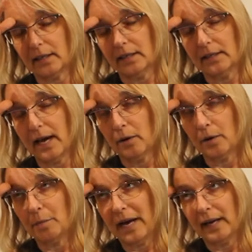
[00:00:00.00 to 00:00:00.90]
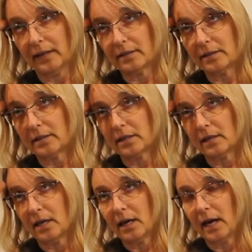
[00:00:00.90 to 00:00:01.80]
in the Outer Banks.
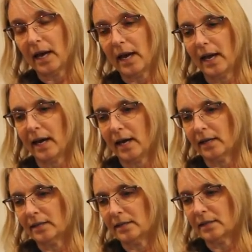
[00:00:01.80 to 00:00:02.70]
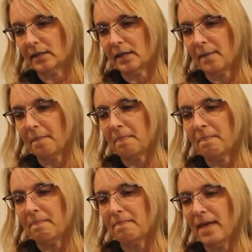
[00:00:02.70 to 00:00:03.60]
And
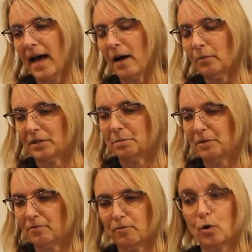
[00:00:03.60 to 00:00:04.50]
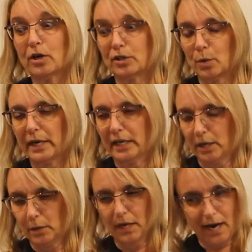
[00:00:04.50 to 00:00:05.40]
that was before
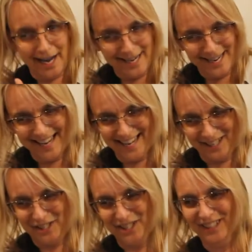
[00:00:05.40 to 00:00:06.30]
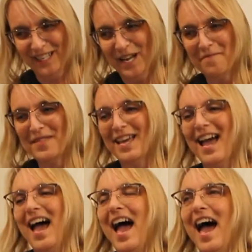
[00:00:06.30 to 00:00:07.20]
2009, actually.
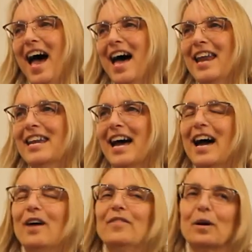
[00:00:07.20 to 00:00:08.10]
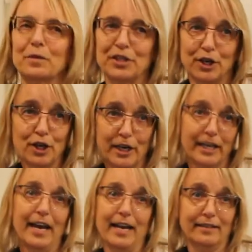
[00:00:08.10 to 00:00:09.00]
And there was a
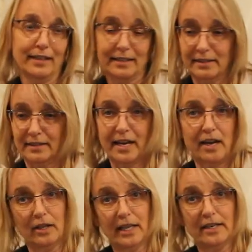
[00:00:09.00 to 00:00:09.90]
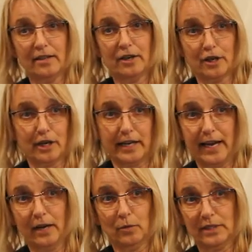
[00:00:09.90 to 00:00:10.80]
hurricane, like a tail end of the
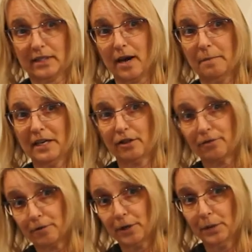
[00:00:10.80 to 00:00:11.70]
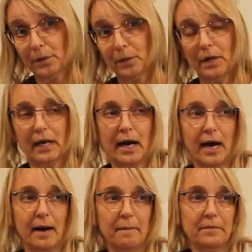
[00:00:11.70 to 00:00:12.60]
hurricane was coming through
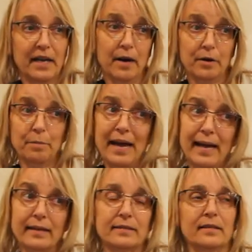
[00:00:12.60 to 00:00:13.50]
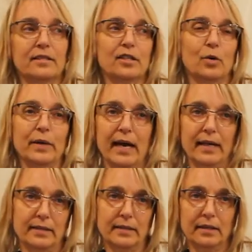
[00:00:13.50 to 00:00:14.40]
the Outer Banks, and so we had
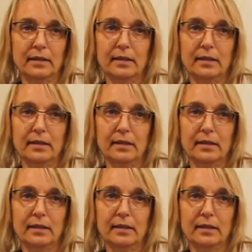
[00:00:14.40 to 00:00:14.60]
to,